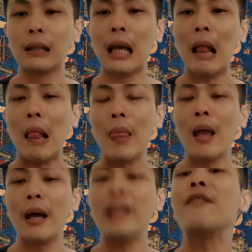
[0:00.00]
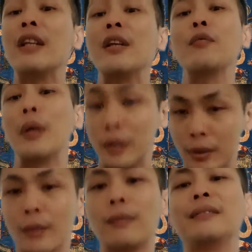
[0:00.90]
And even if we're
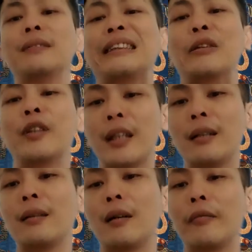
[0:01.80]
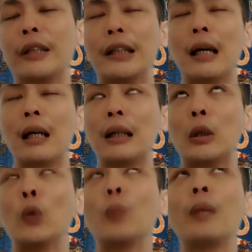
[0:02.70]
sort of like very critical of it, I
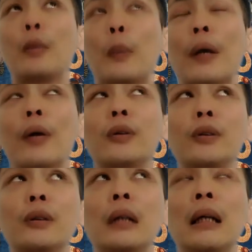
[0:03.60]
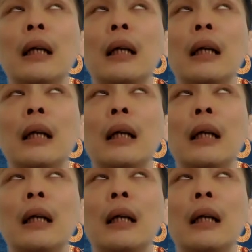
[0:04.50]
hope that we're also